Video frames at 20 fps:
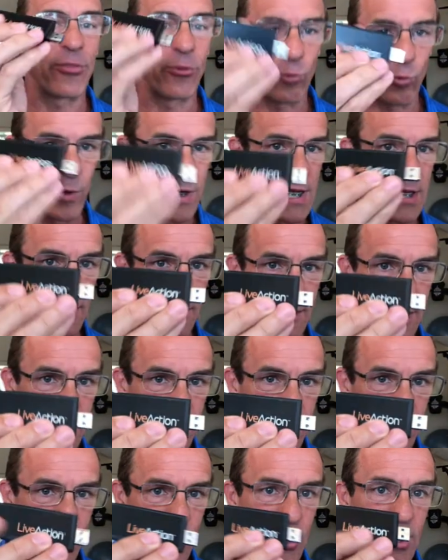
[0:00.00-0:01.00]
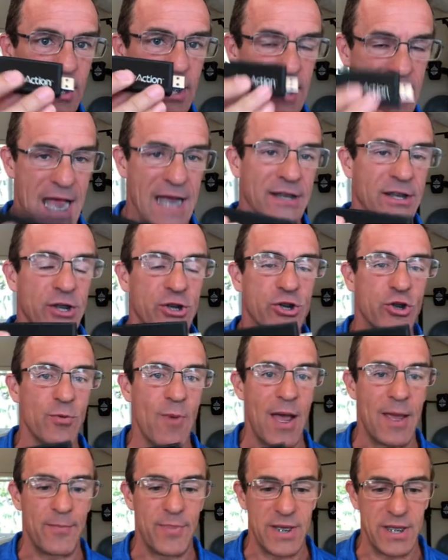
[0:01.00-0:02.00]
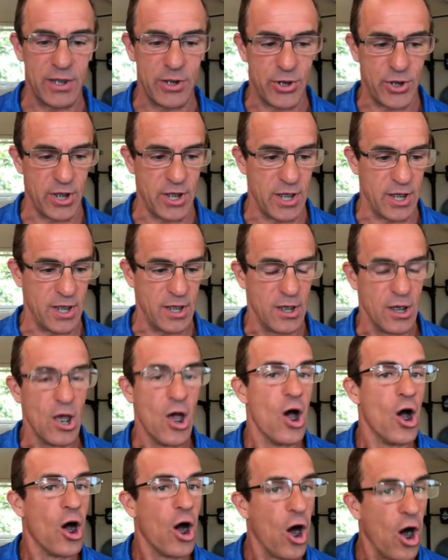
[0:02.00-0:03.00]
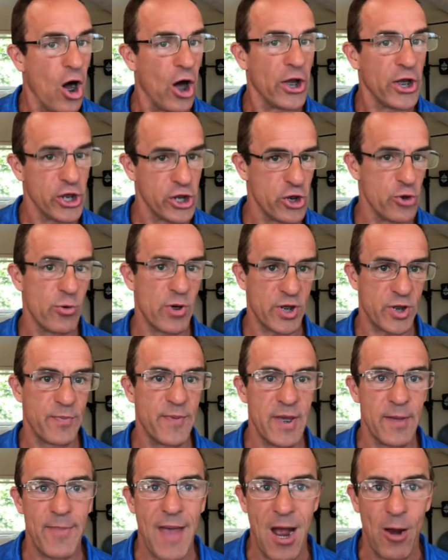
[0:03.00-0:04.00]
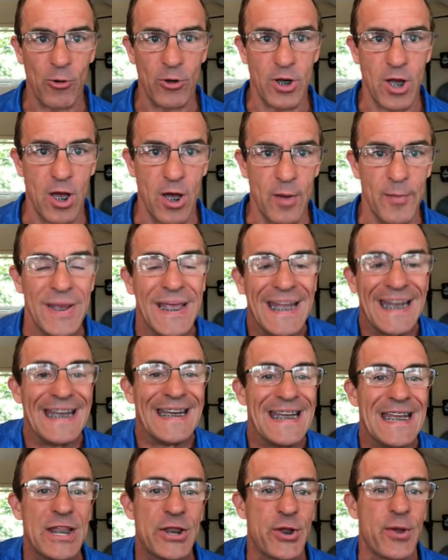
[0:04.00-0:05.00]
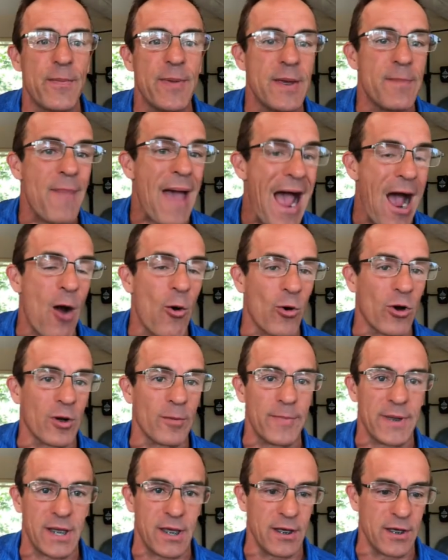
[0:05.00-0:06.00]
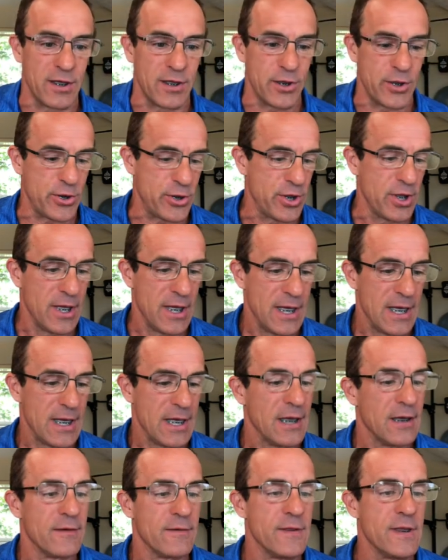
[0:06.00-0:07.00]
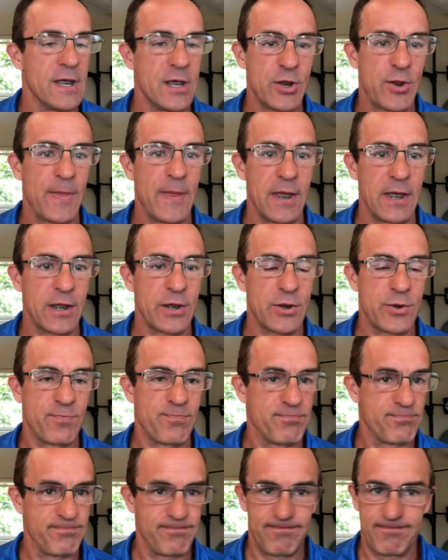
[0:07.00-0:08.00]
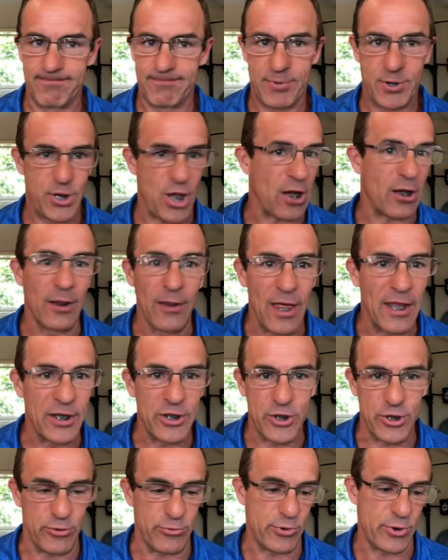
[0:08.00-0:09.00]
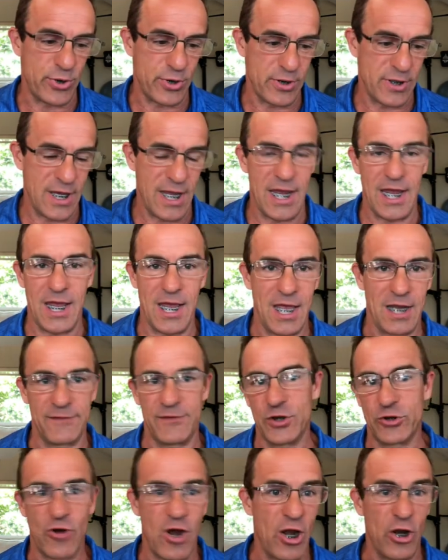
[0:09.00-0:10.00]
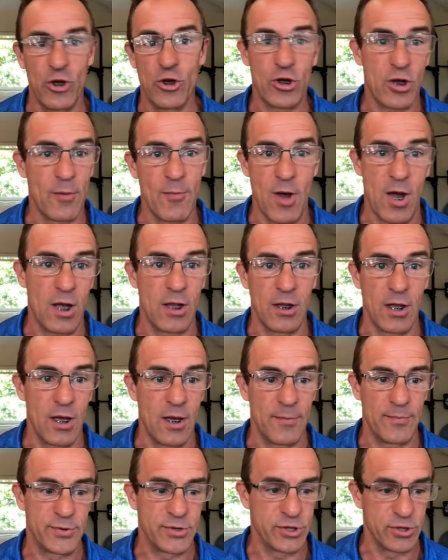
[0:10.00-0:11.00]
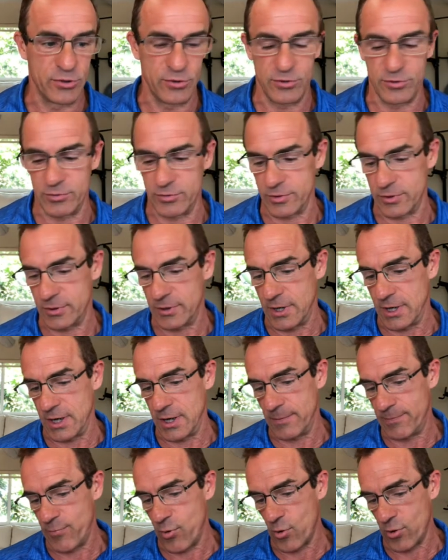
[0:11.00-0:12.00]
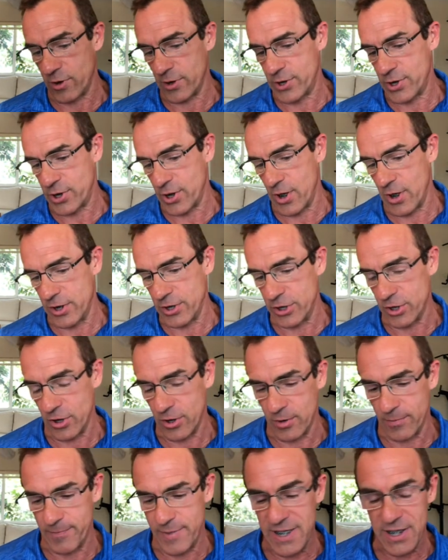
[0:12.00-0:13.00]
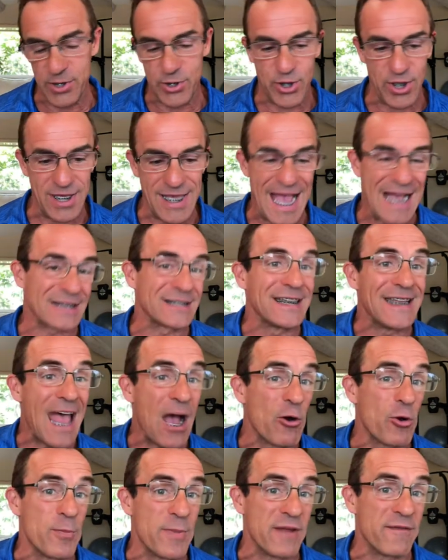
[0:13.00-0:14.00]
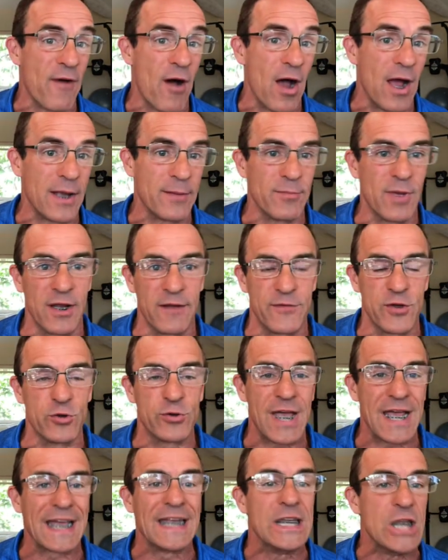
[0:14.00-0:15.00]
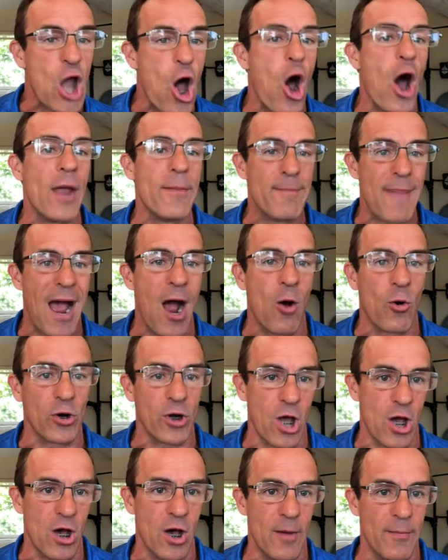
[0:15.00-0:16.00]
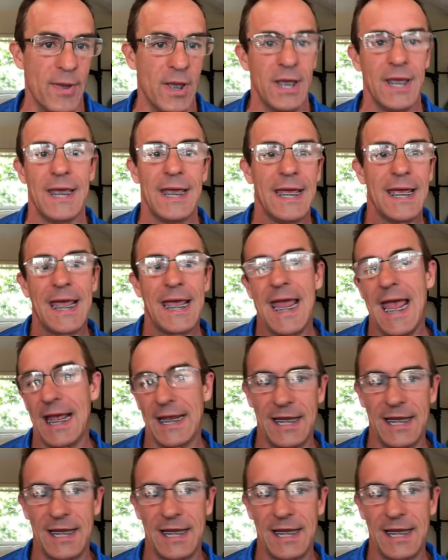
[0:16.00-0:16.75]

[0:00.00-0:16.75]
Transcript: 3 of these connected to my PC on a USB powered hub, and it needs to be powered because these things suck a lot of juice. And if you try to hook them all up to the ports on your PC, actually that would be fine, but if you take a non-powered hub and